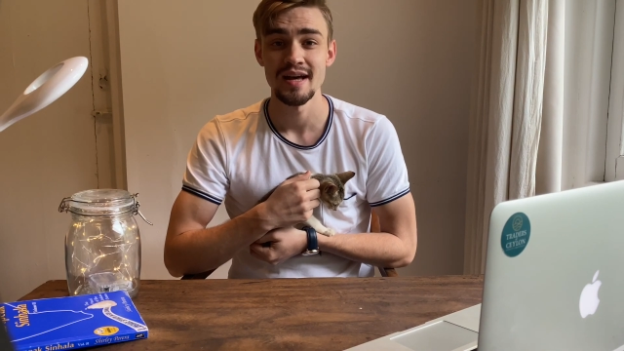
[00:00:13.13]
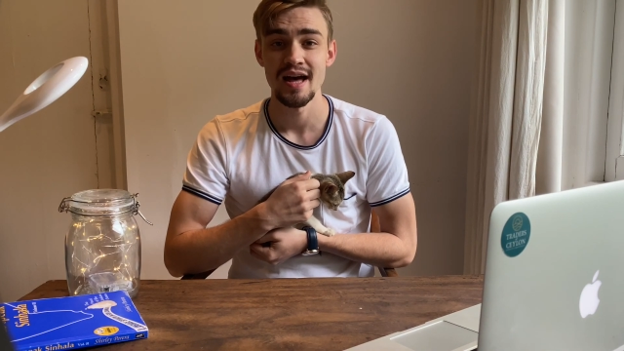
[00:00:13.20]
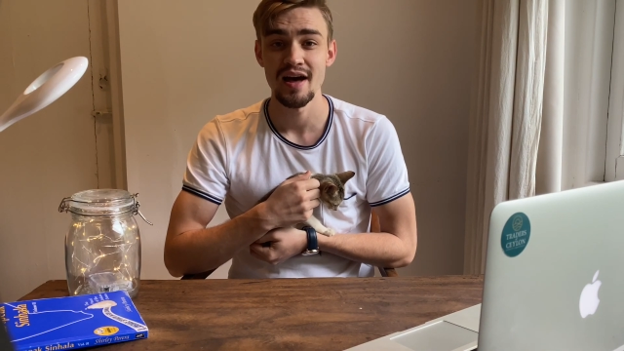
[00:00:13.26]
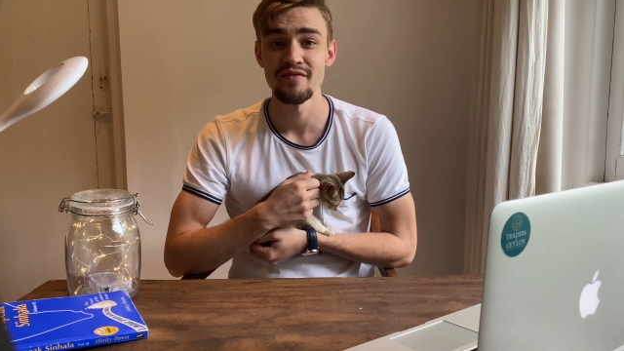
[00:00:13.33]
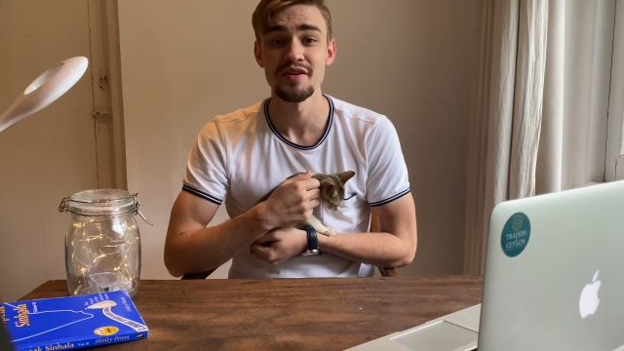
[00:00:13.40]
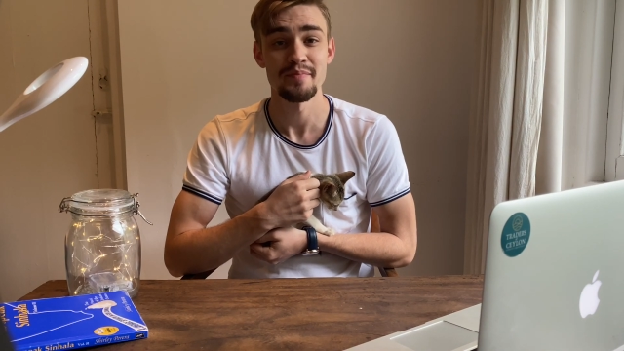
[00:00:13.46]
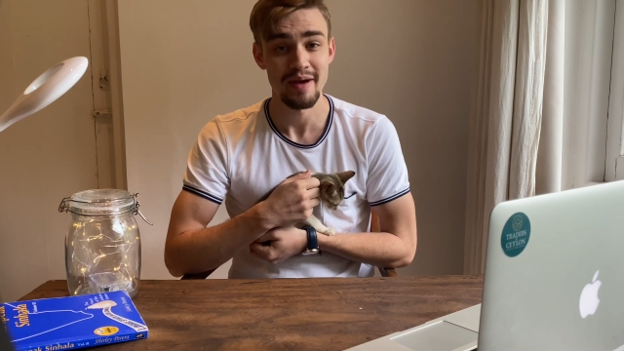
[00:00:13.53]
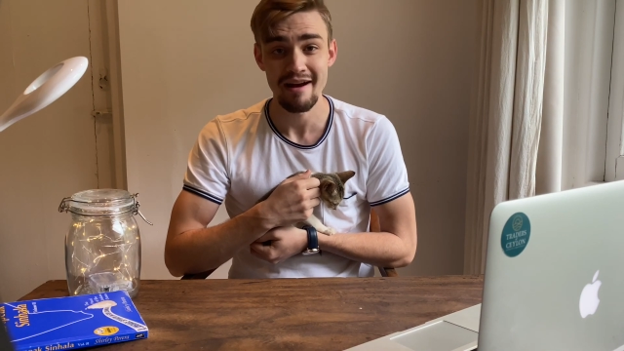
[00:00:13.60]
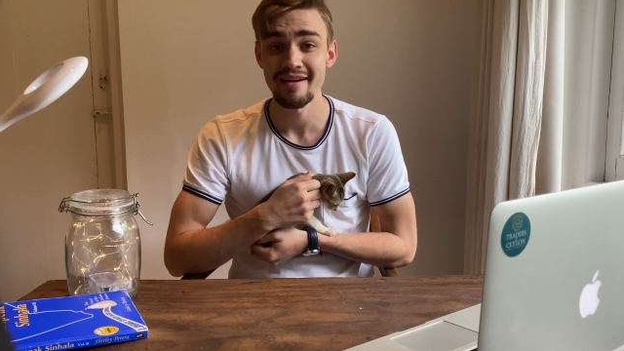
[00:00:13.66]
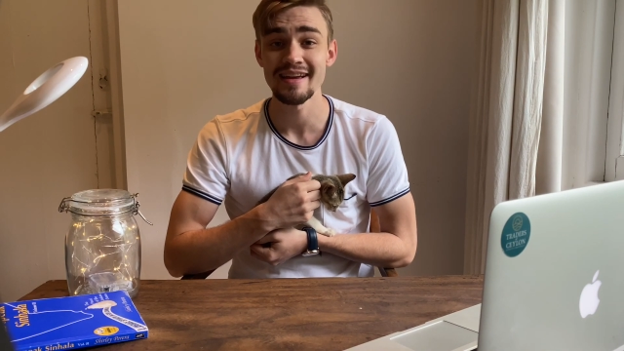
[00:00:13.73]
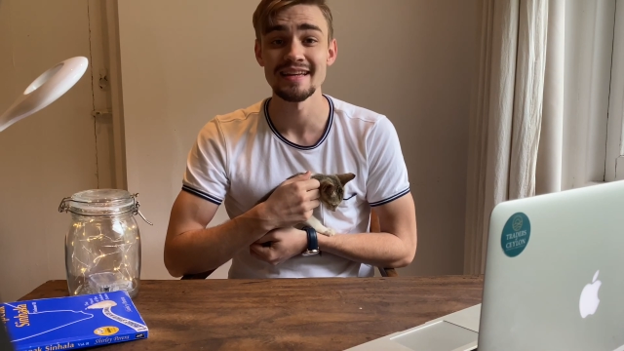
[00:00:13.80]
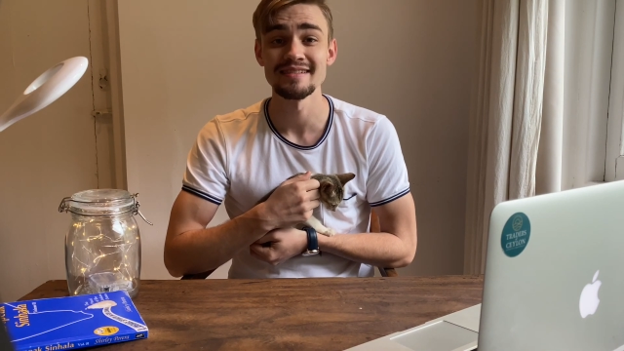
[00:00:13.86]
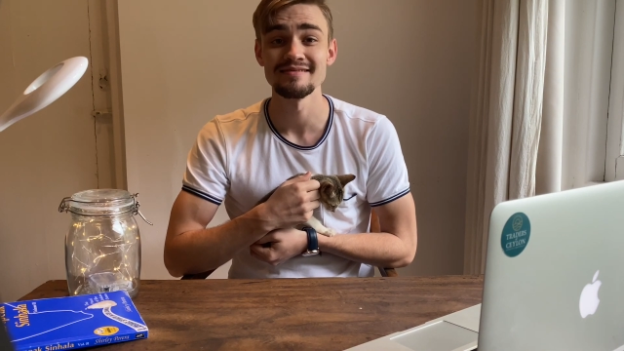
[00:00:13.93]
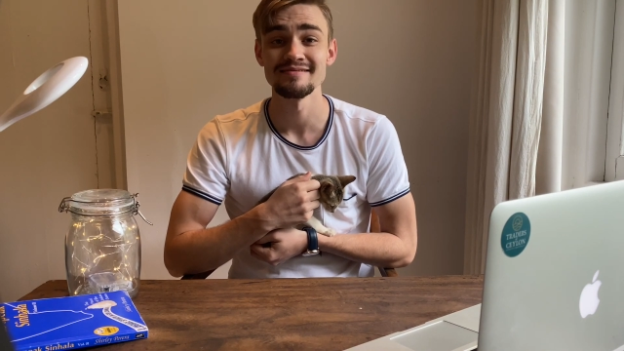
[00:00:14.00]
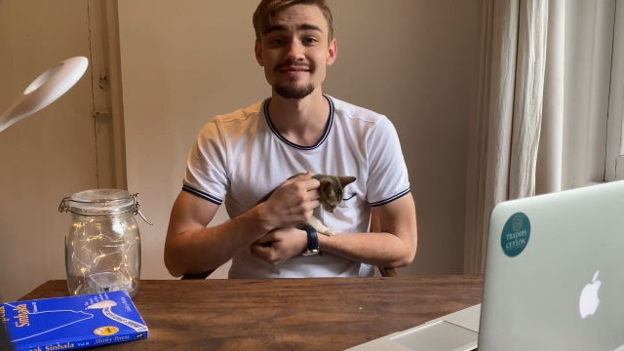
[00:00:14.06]
of An
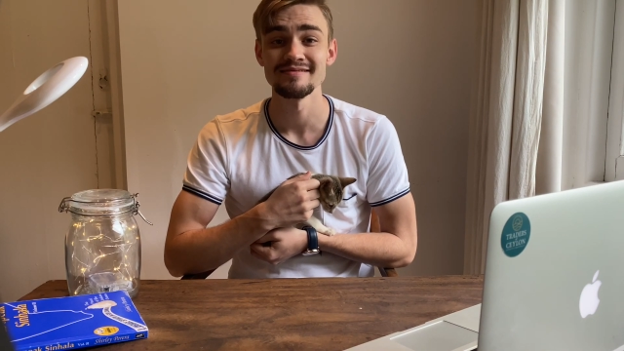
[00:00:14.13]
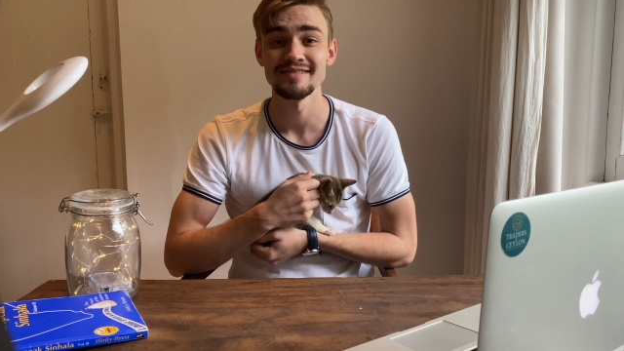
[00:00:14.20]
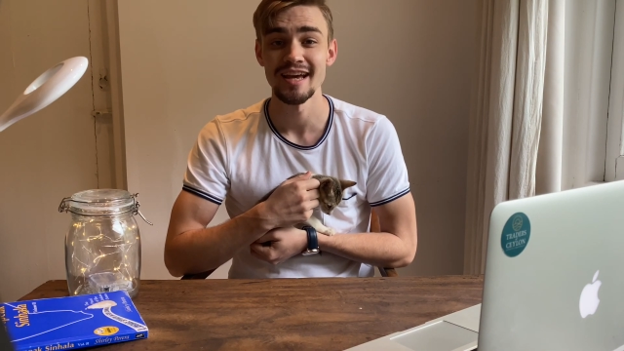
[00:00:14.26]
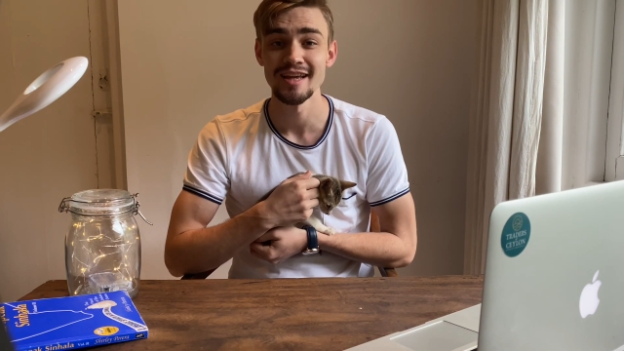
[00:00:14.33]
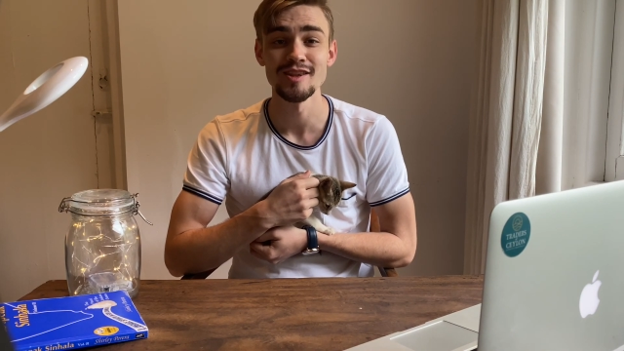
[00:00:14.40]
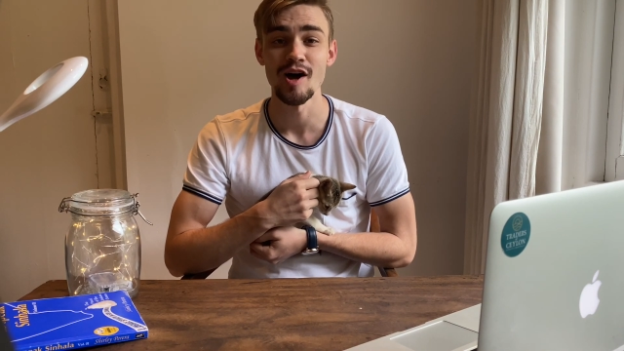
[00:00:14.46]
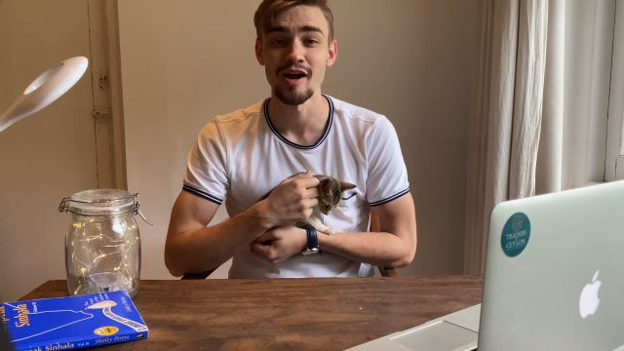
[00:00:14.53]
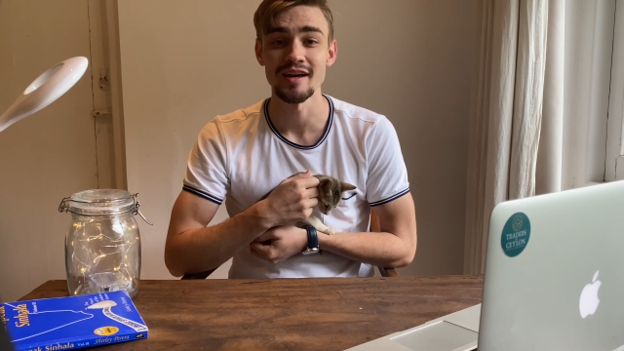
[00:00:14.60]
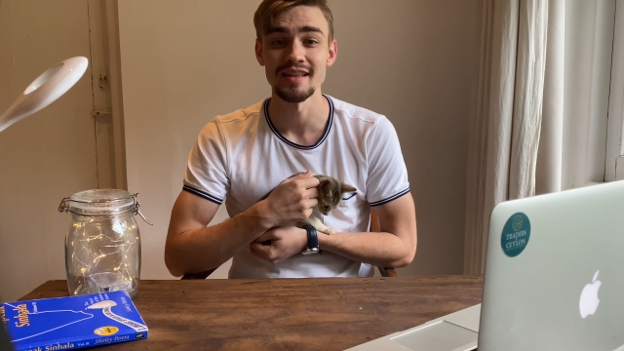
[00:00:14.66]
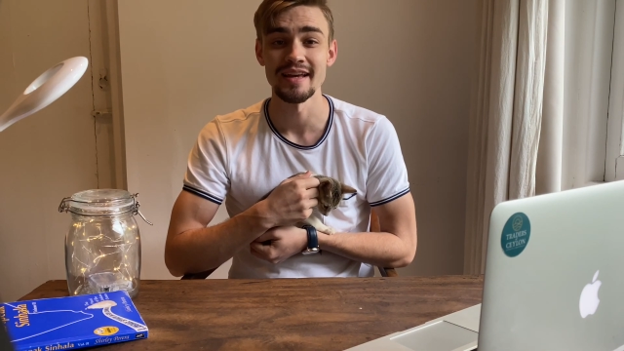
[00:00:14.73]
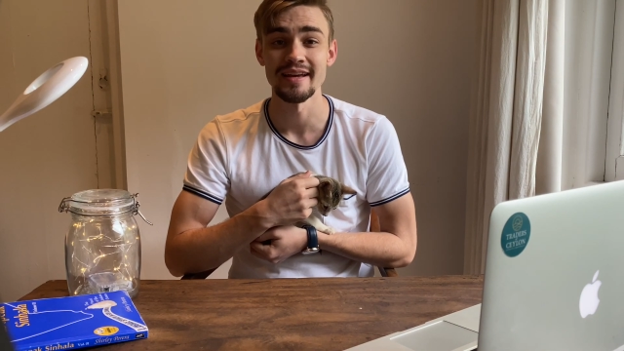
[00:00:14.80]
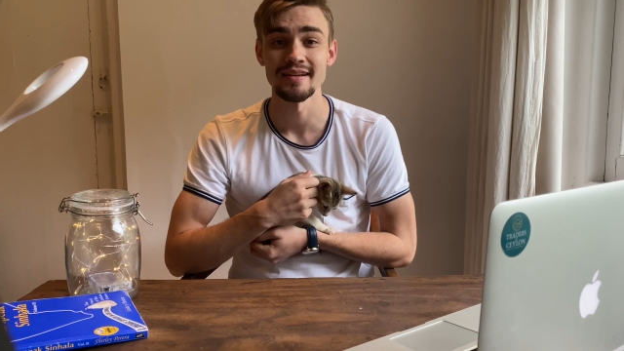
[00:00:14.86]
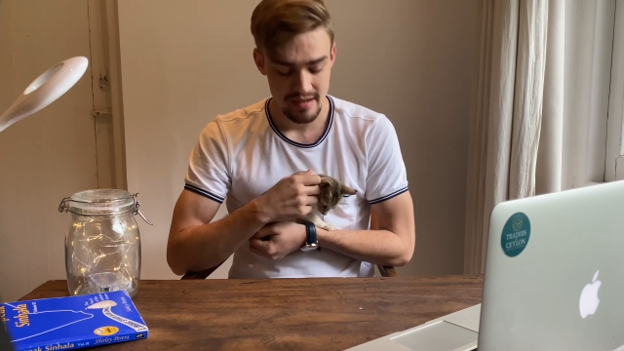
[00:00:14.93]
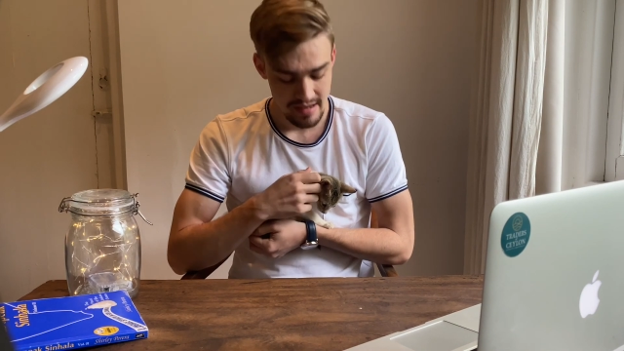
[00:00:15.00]
American in Lanka land.